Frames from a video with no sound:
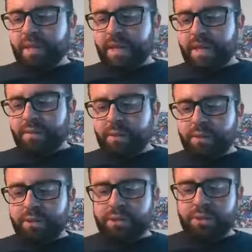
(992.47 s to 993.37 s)
and we
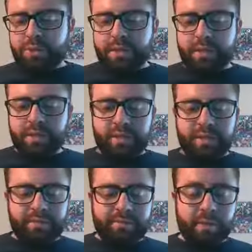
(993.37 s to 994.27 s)
were shooting
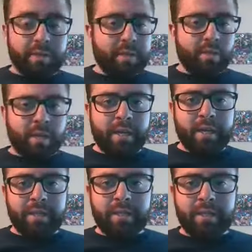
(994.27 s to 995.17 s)
this fairy tale
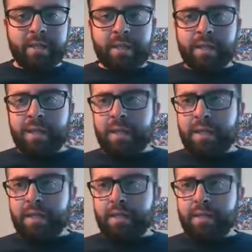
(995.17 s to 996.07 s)
wedding
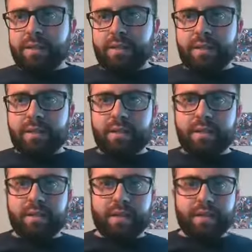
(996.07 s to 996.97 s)
in the
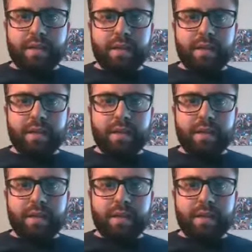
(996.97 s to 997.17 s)
uh,